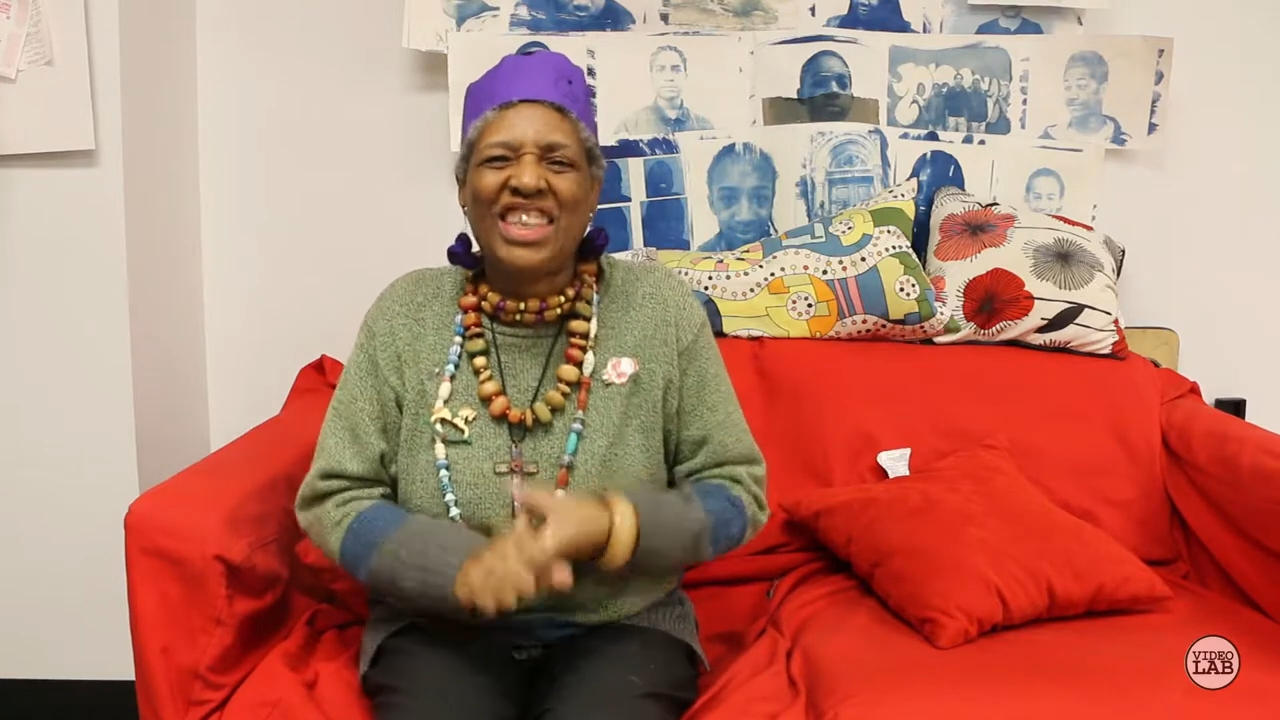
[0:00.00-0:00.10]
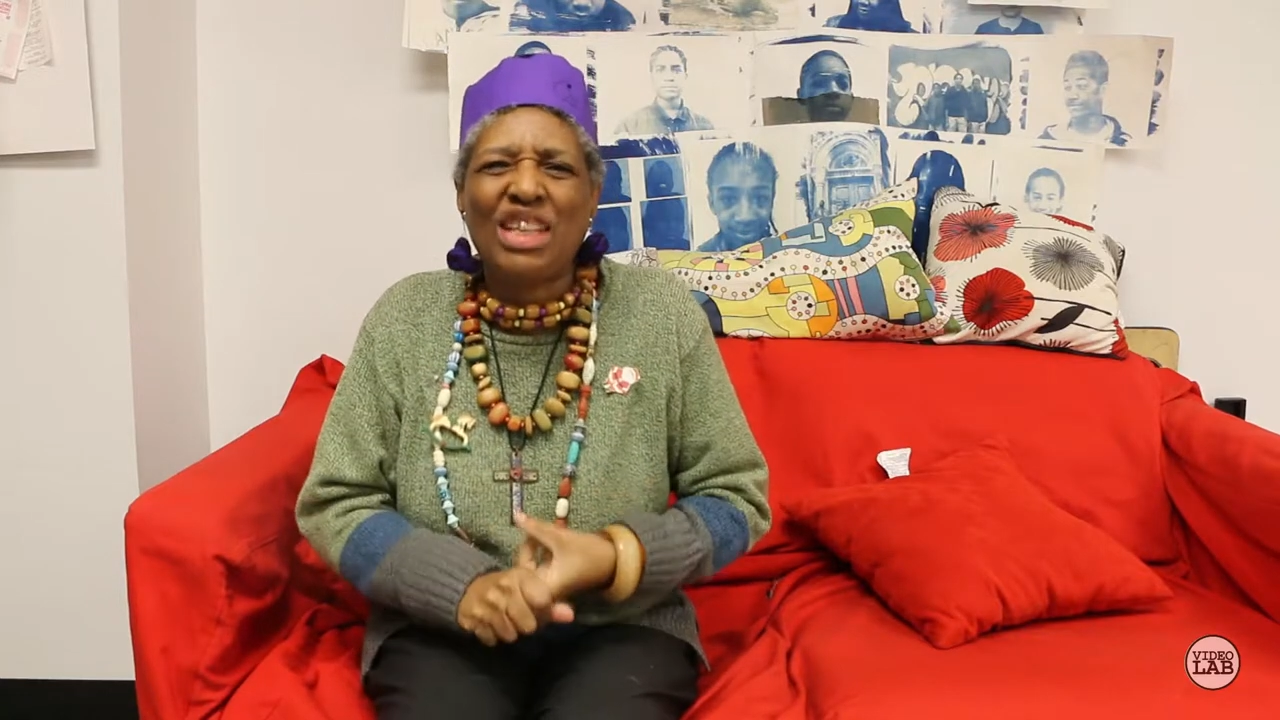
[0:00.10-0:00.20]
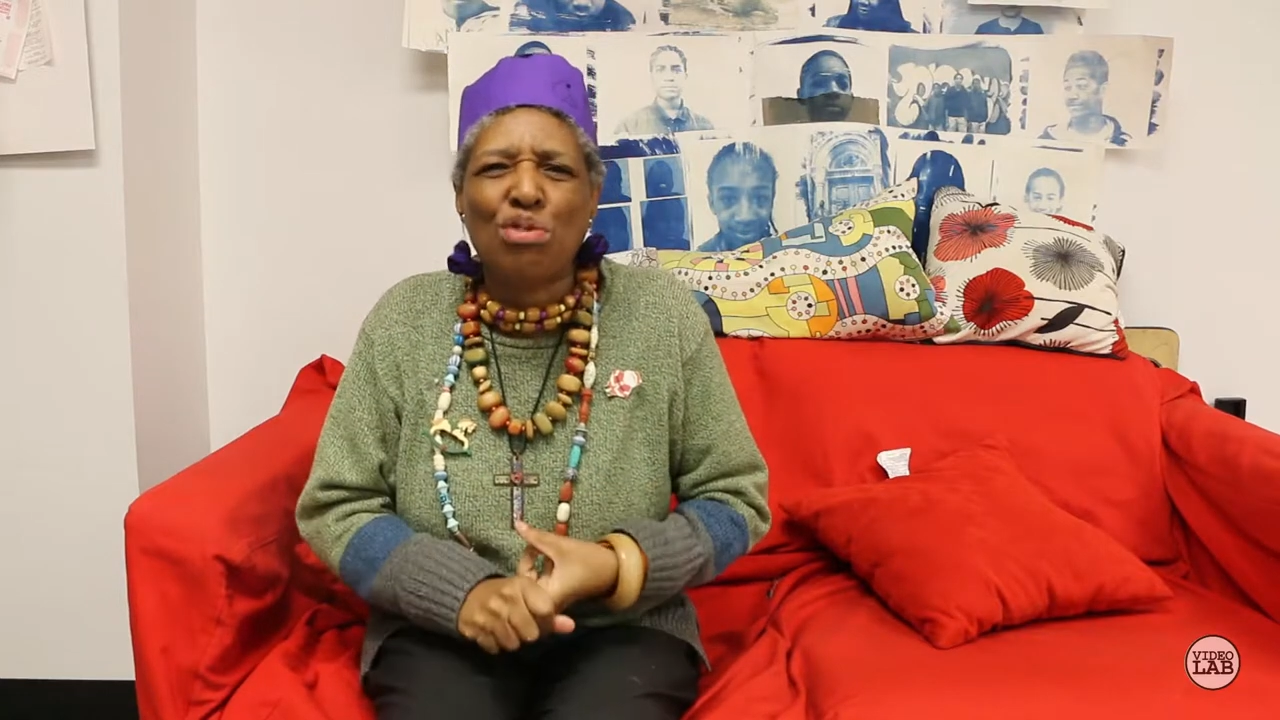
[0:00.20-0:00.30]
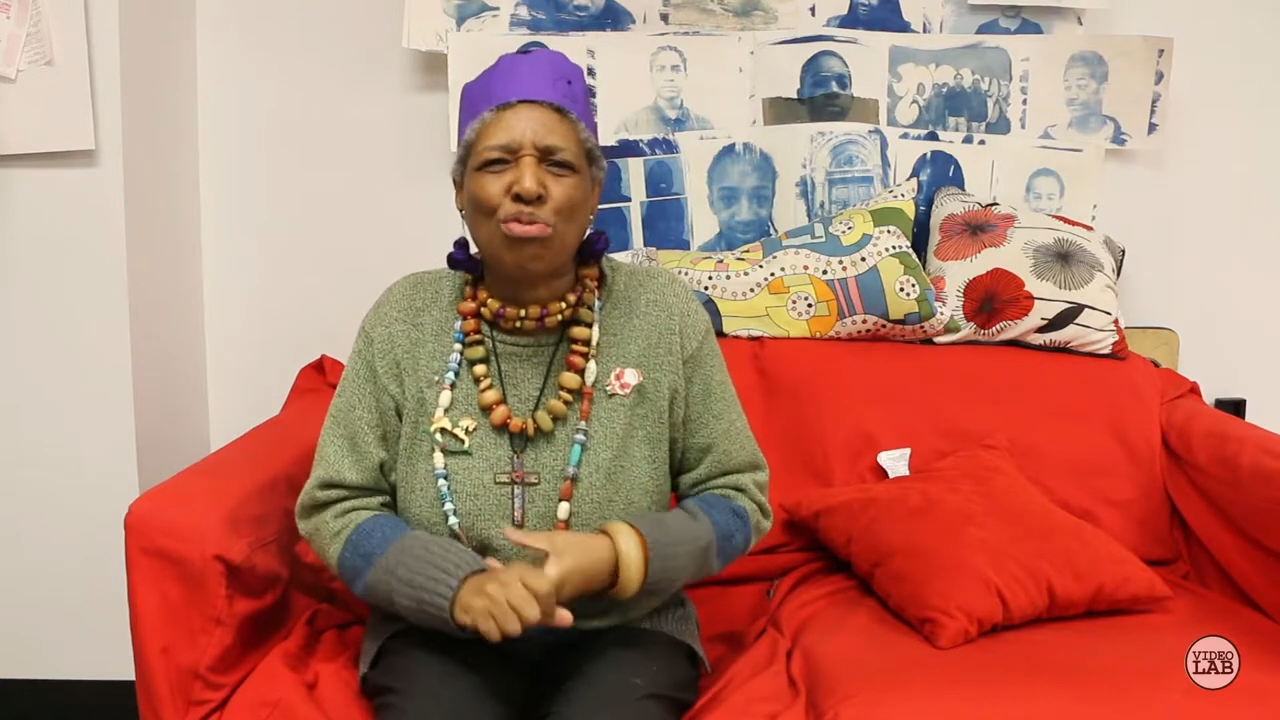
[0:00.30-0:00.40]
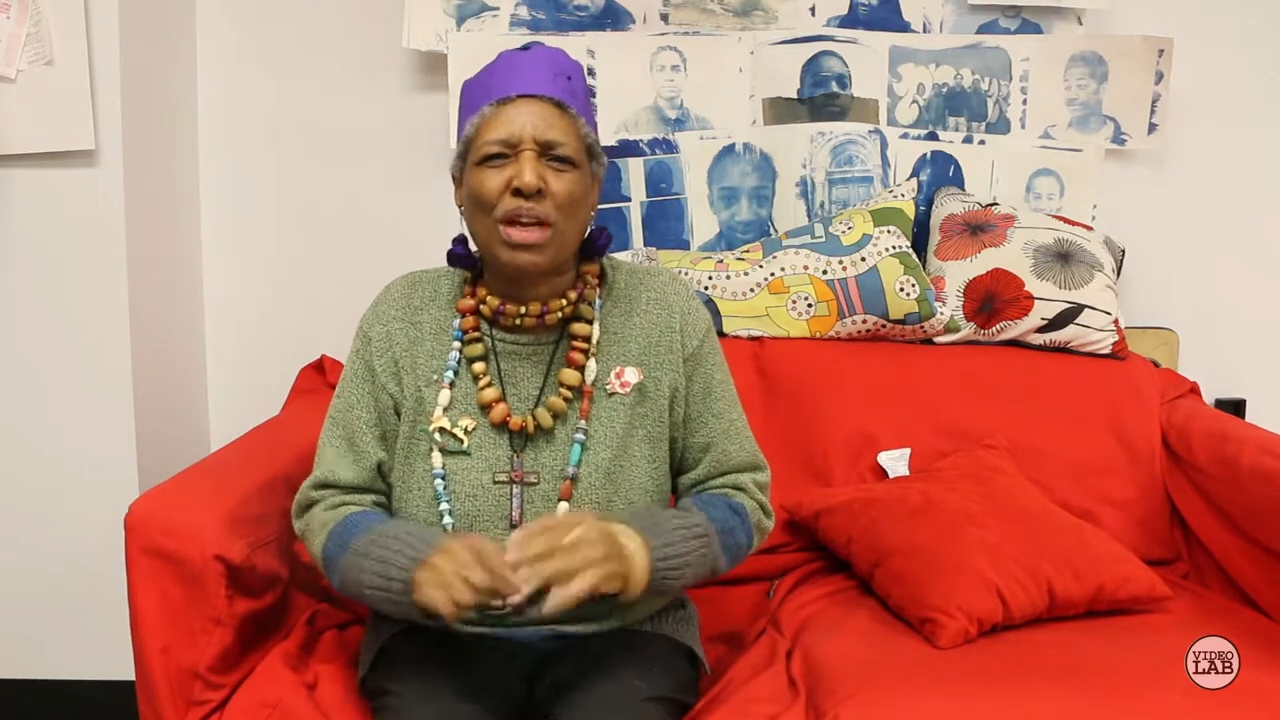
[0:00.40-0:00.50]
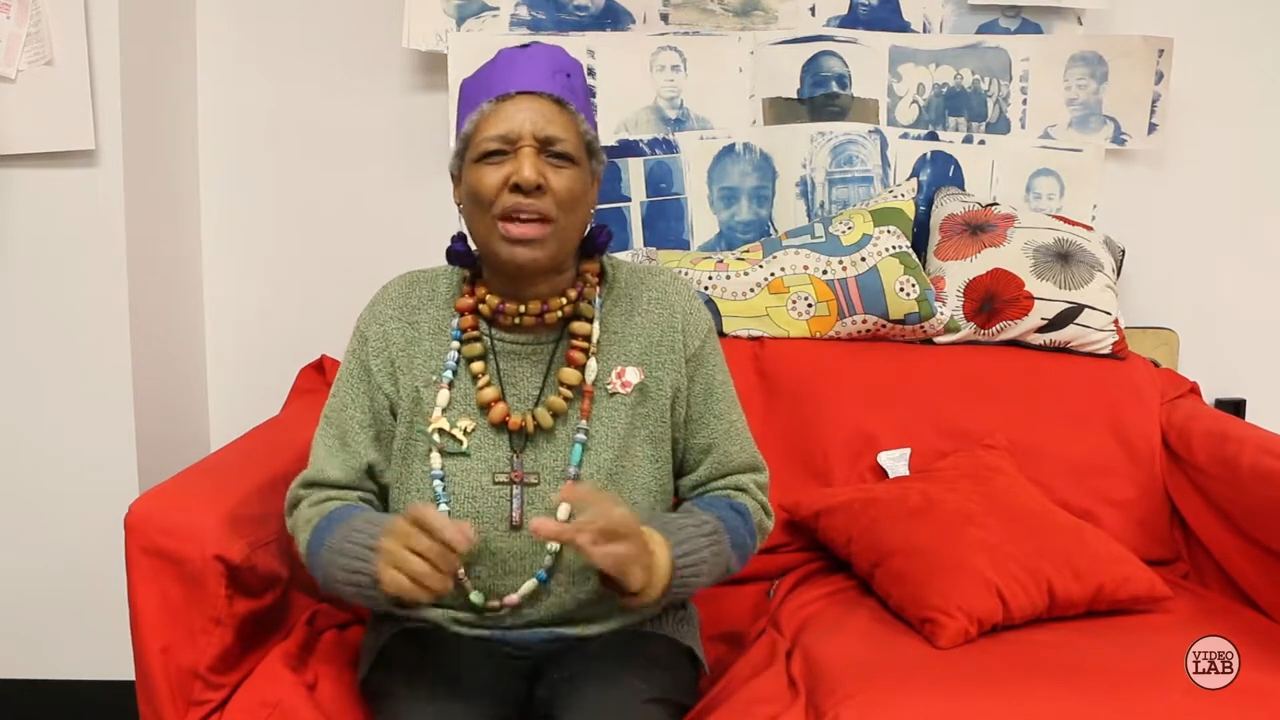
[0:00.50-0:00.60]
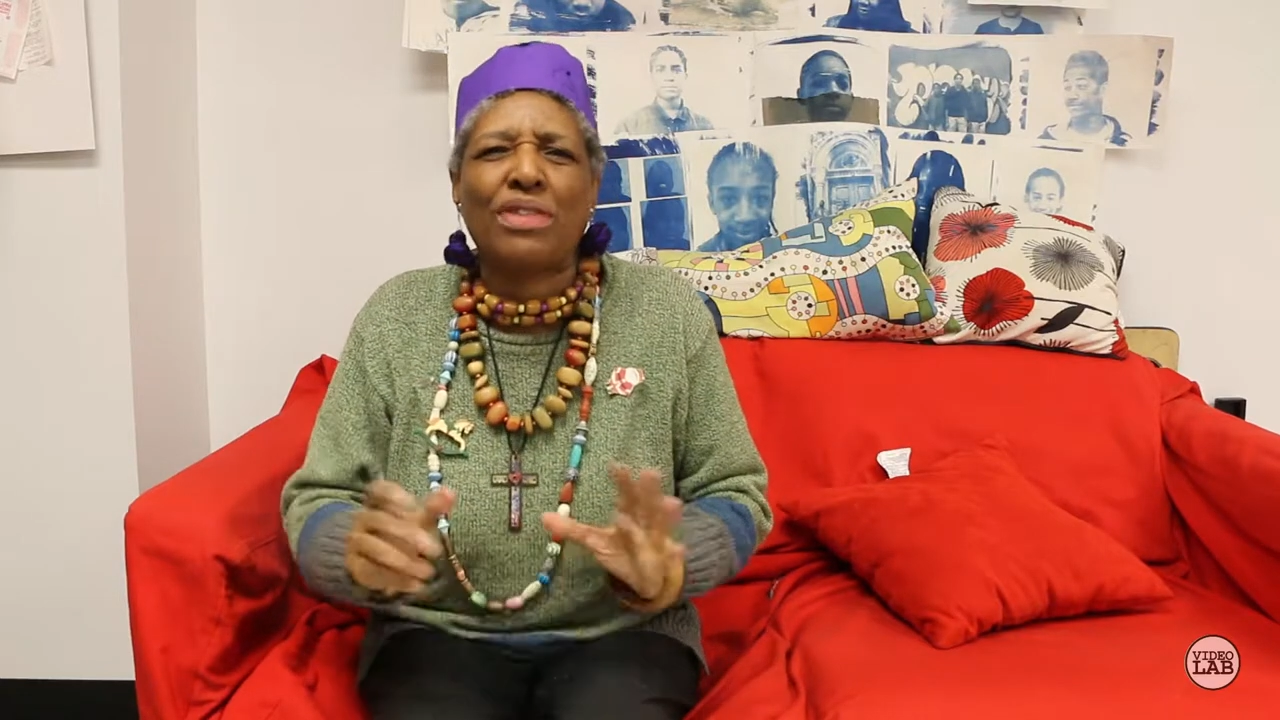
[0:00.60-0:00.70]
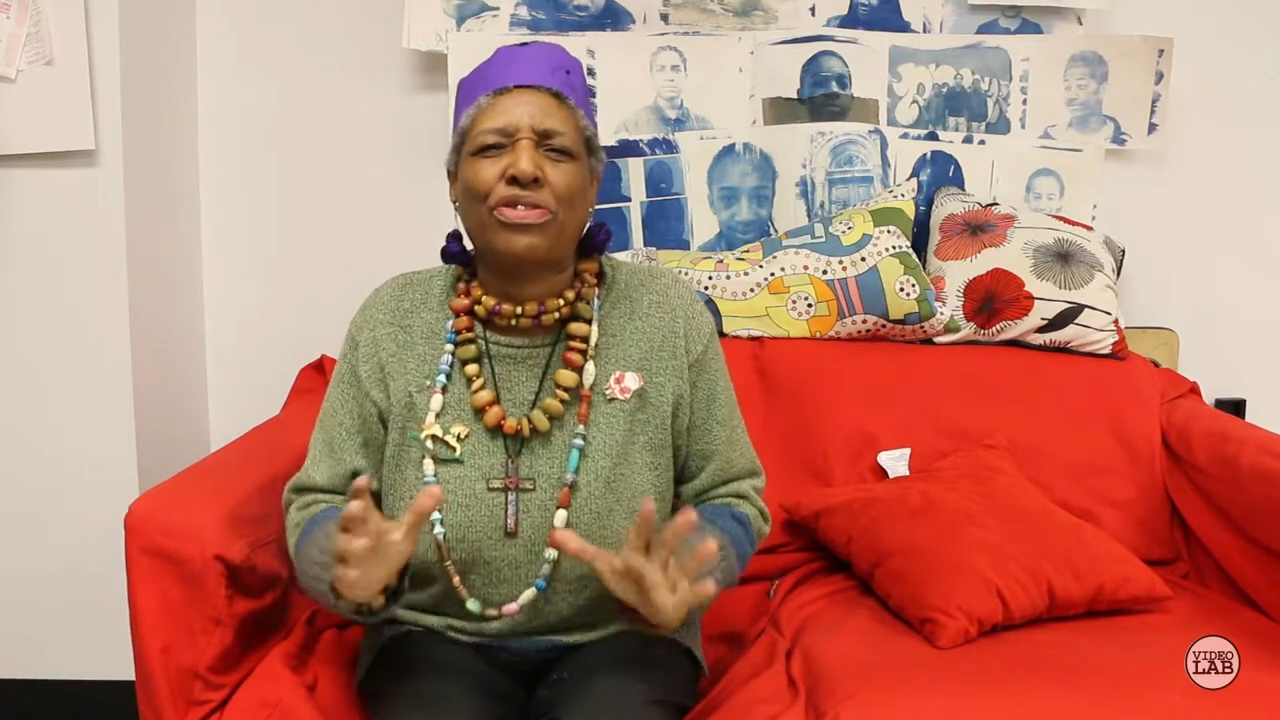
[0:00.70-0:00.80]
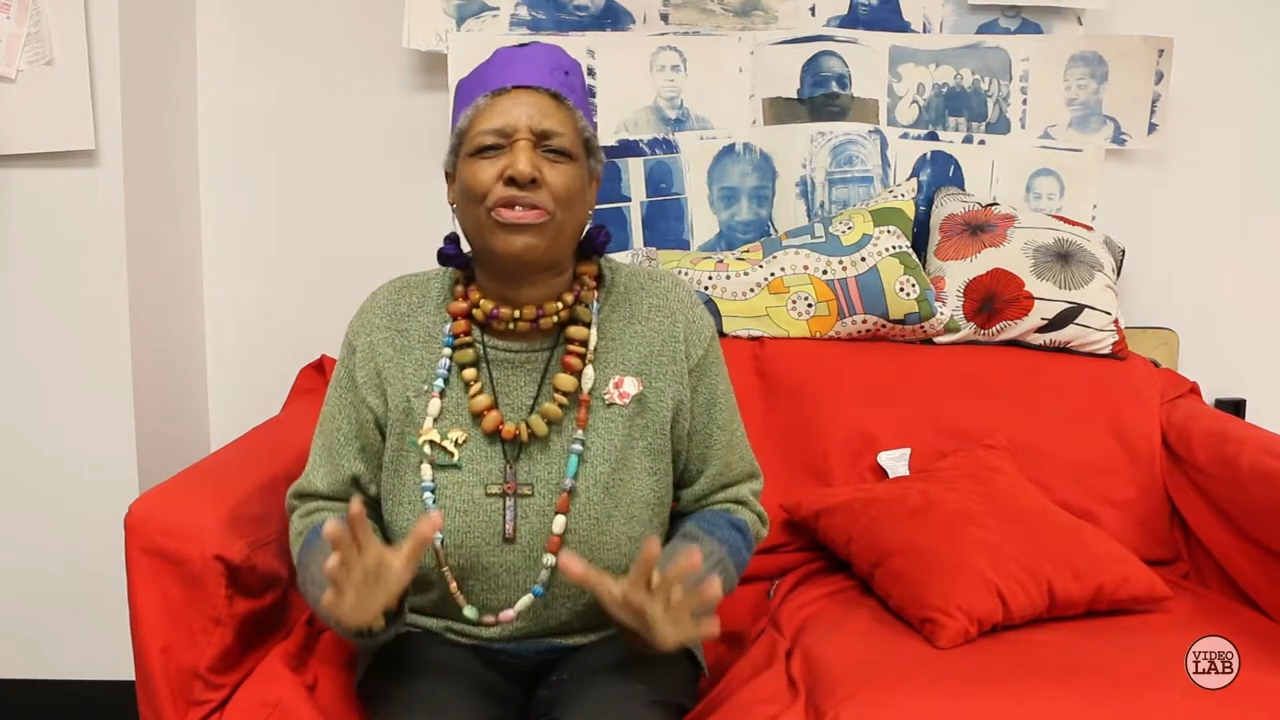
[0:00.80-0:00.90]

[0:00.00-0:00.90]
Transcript: needle and